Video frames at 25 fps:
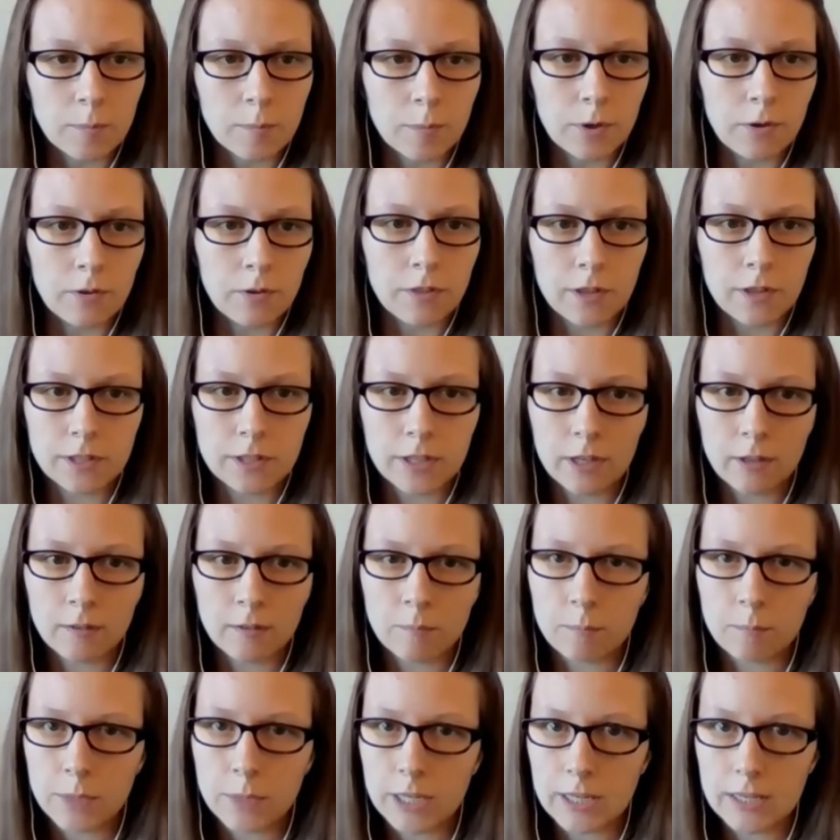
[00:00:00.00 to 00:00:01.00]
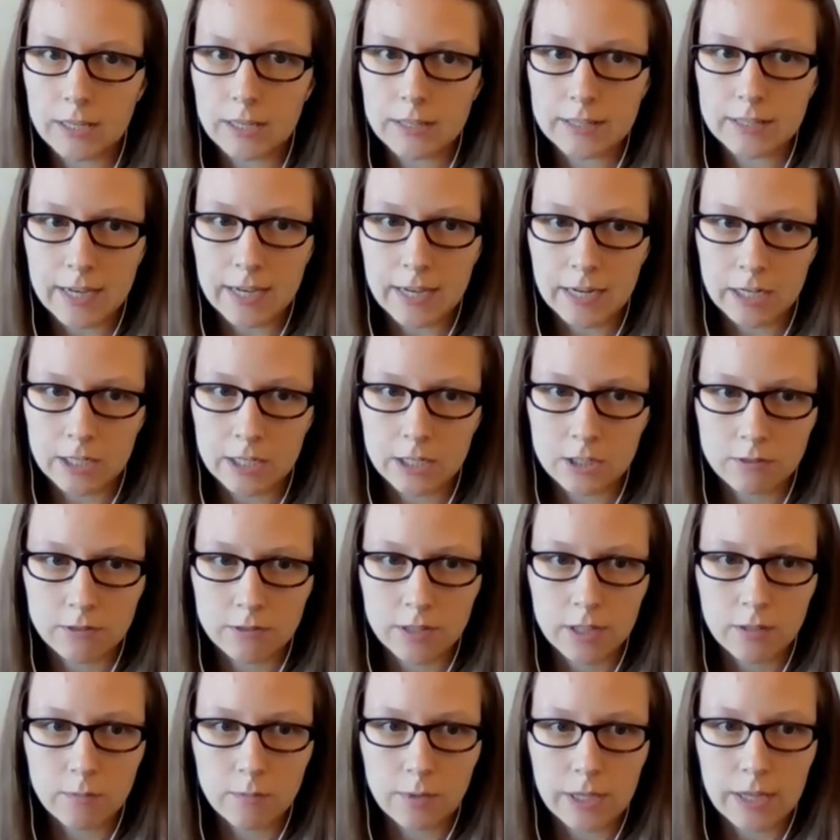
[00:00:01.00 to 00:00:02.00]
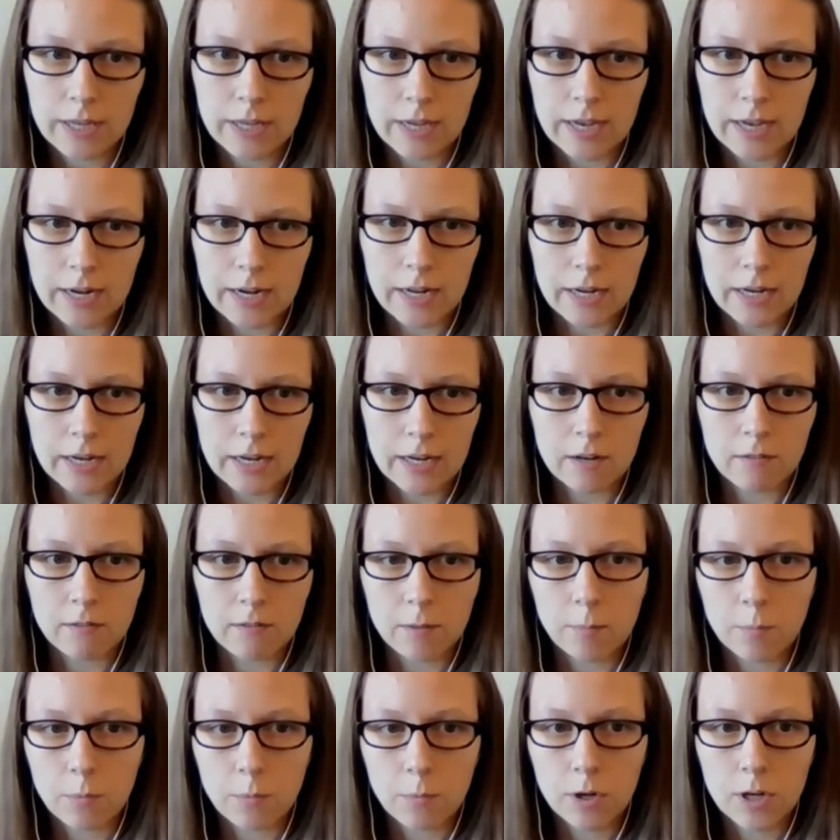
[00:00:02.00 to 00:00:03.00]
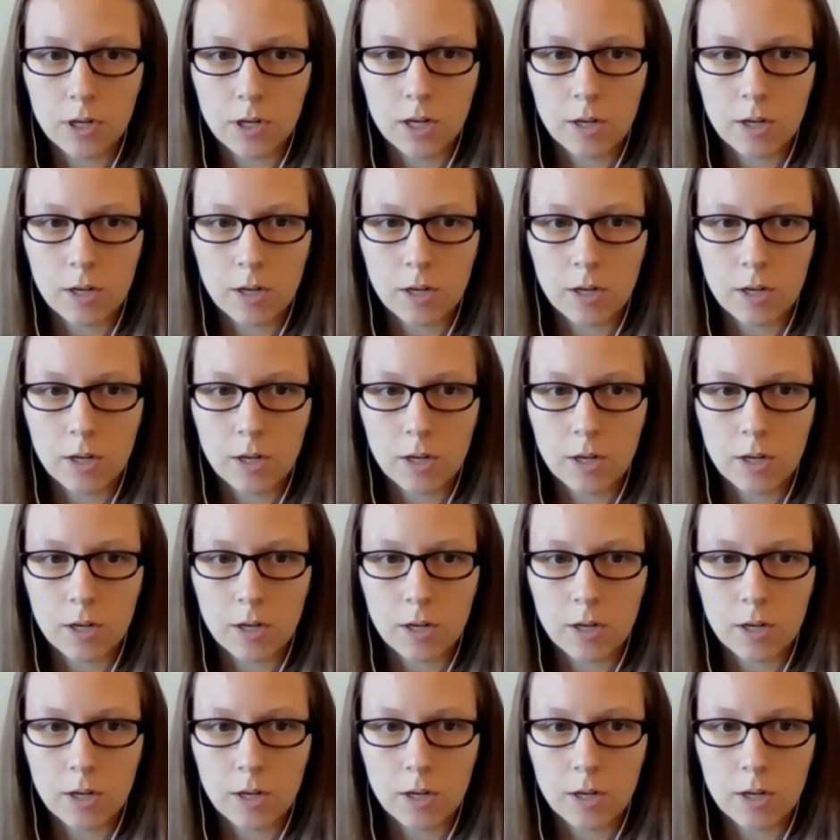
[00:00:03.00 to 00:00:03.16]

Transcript: For both adult and peds head injury, we added in the